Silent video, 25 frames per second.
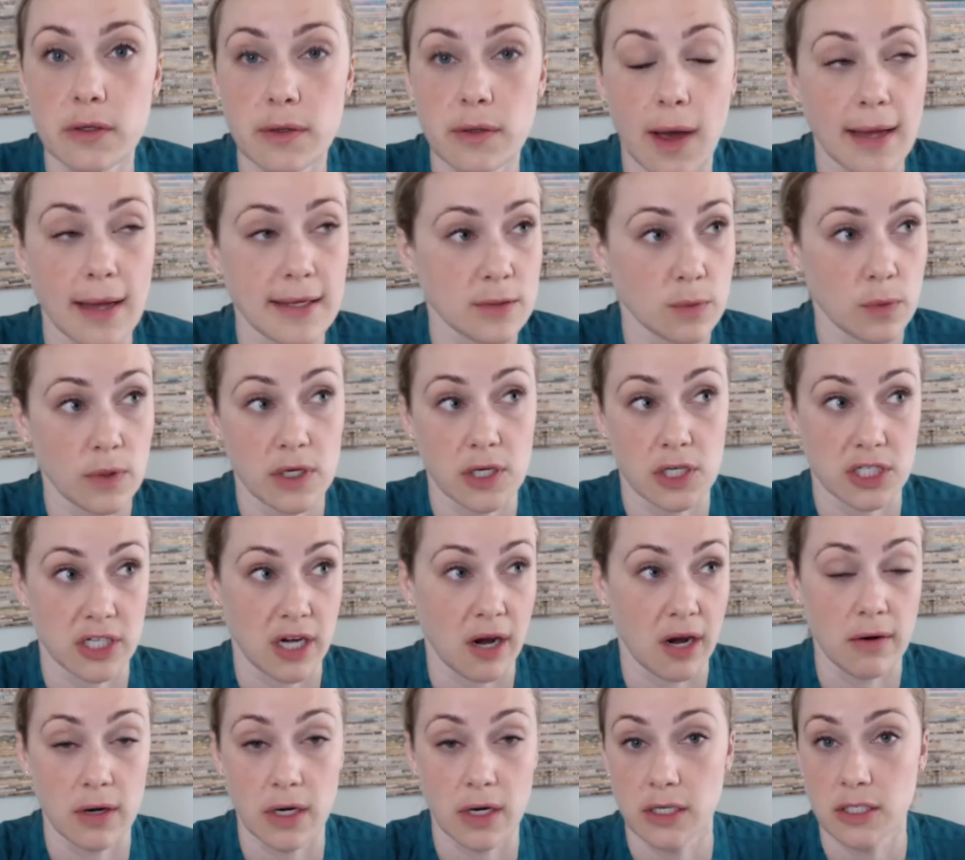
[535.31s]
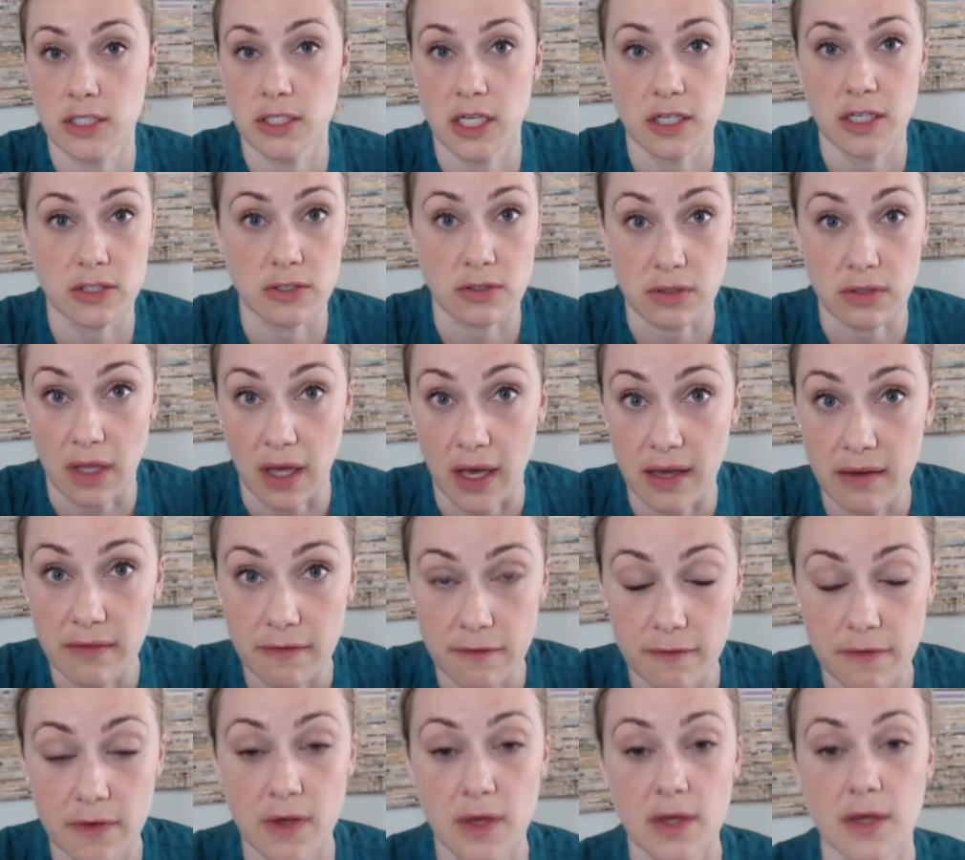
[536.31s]
I swear a shower can change your
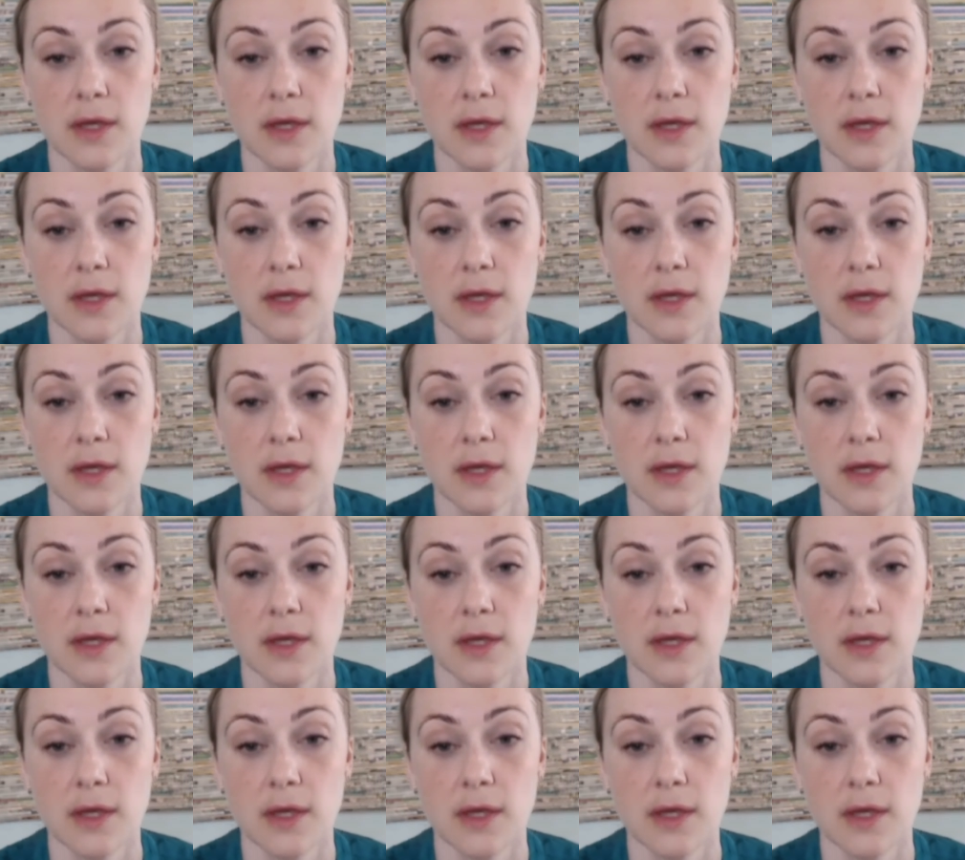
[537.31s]
life.